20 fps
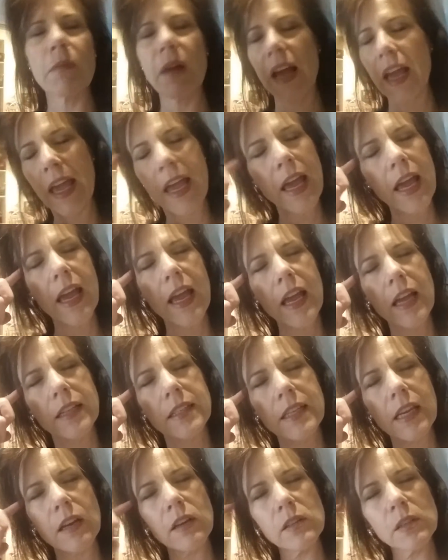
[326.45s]

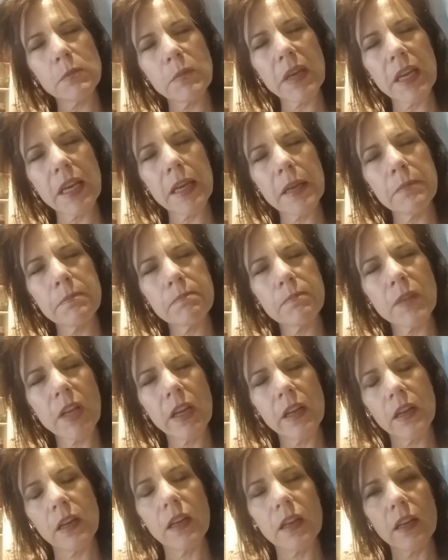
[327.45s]
head tells me
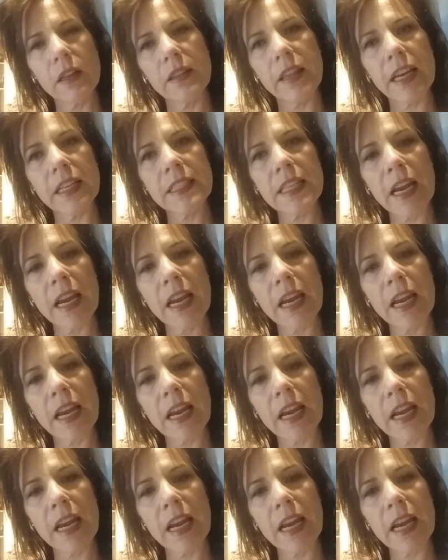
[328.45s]
that